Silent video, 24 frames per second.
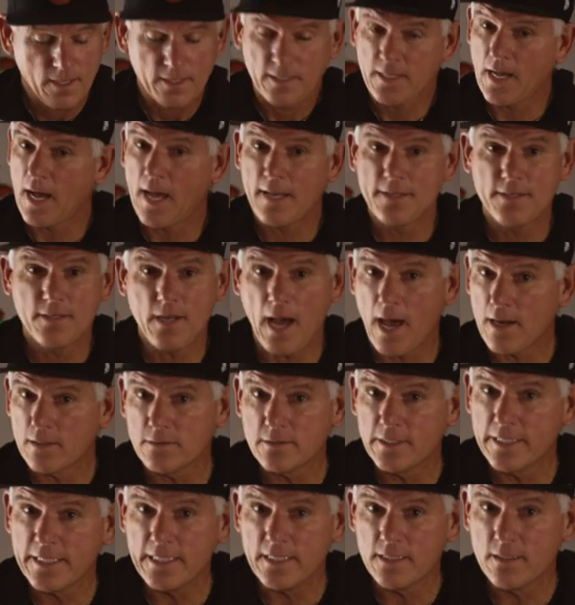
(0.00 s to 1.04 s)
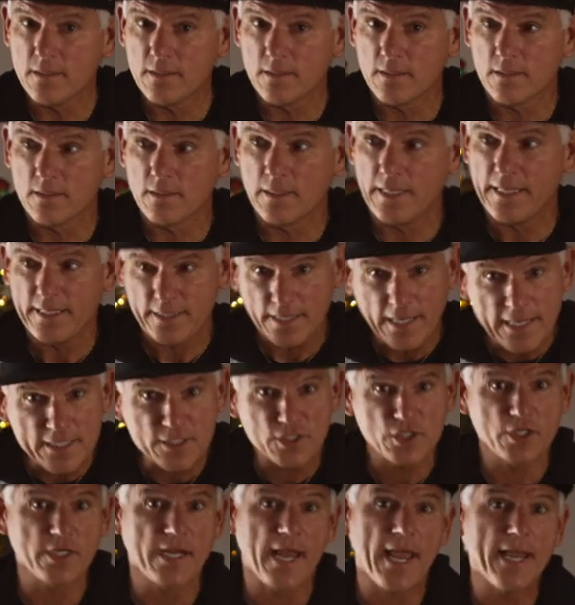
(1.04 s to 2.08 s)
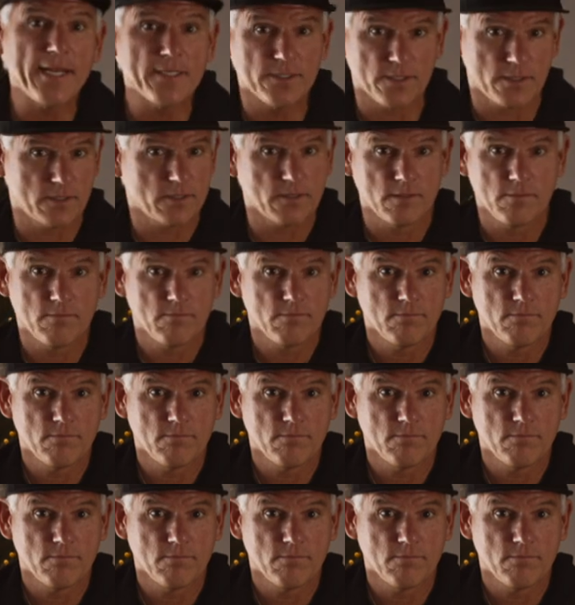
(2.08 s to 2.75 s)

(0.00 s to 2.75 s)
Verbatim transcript: God not only initiates,